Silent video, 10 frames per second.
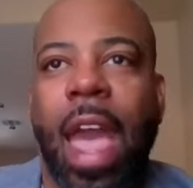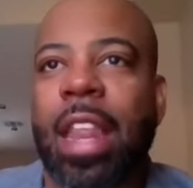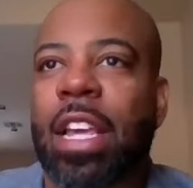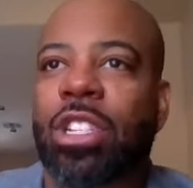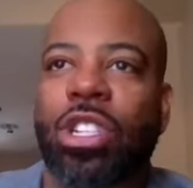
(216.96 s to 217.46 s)

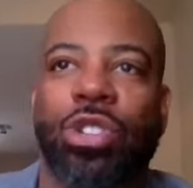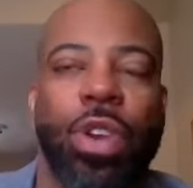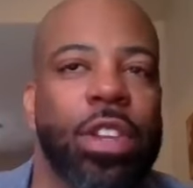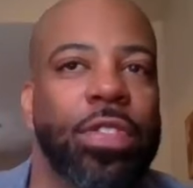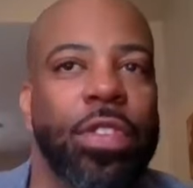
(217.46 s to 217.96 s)
And then just
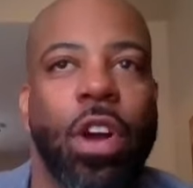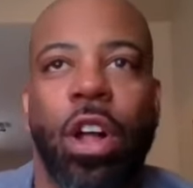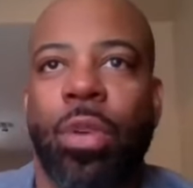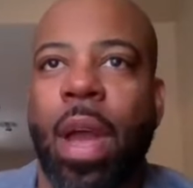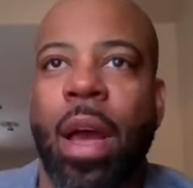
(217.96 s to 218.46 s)
transferred
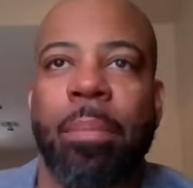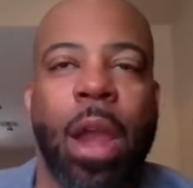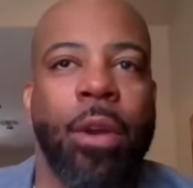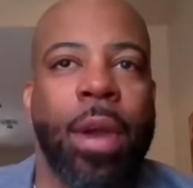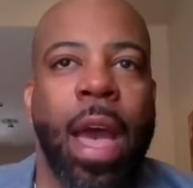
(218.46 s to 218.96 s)
all around
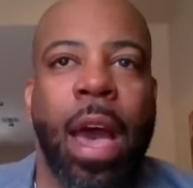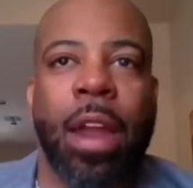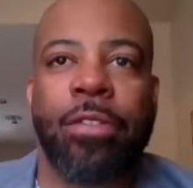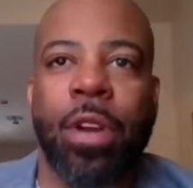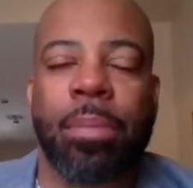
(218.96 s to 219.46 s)

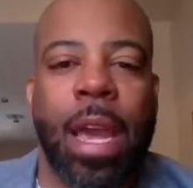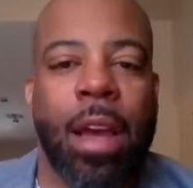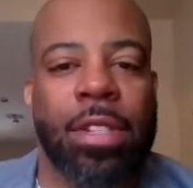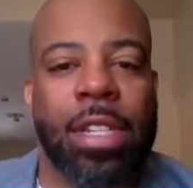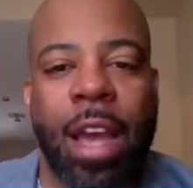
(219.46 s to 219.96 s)
Marriott from
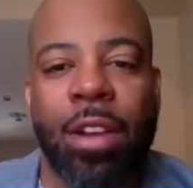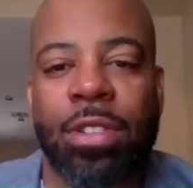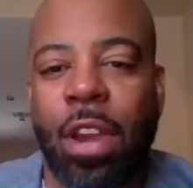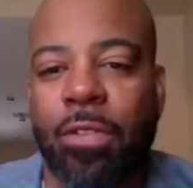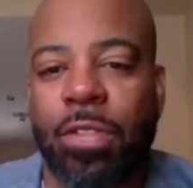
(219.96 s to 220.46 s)
downtown
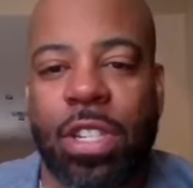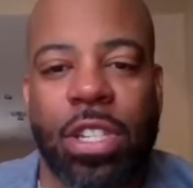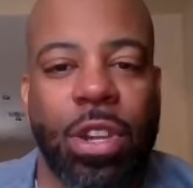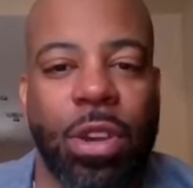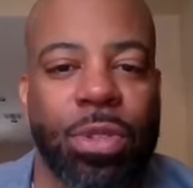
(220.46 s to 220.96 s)
San
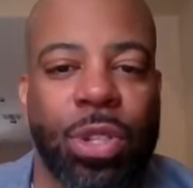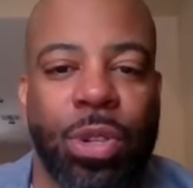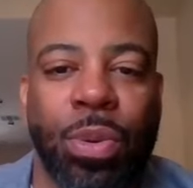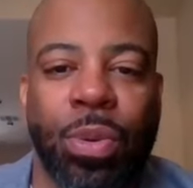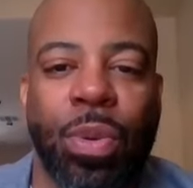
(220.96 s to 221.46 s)
Francisco
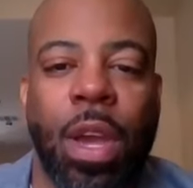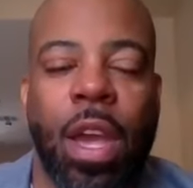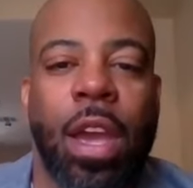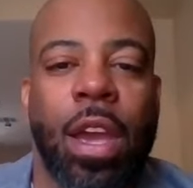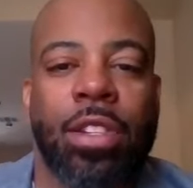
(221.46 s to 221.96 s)
to
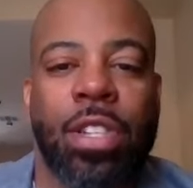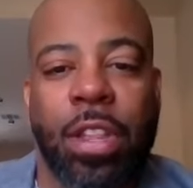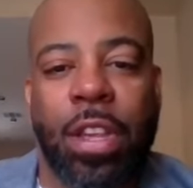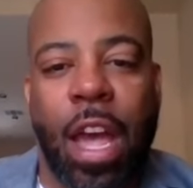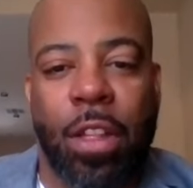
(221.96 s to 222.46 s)

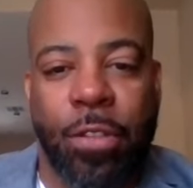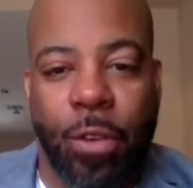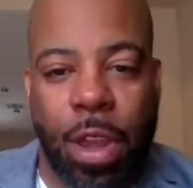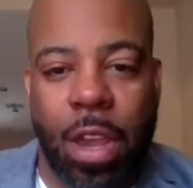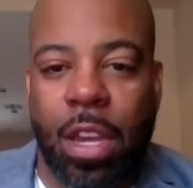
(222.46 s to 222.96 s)
Southern
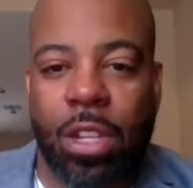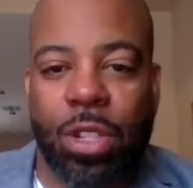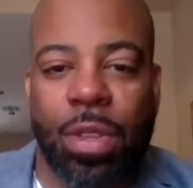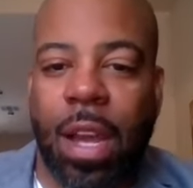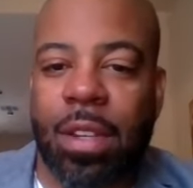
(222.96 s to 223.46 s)
California in
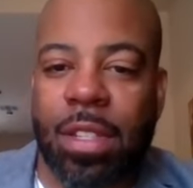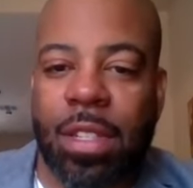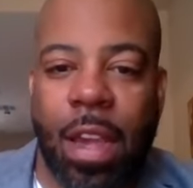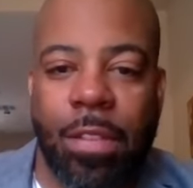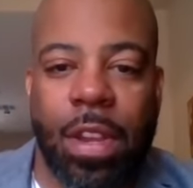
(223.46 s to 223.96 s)

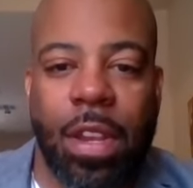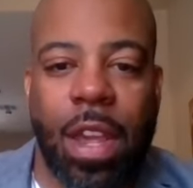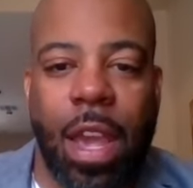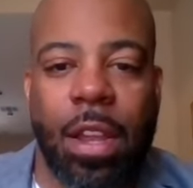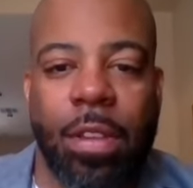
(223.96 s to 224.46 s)
2007,
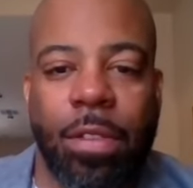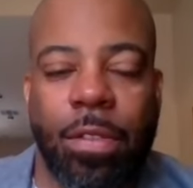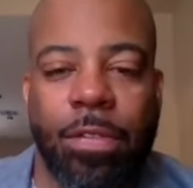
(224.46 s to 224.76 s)
and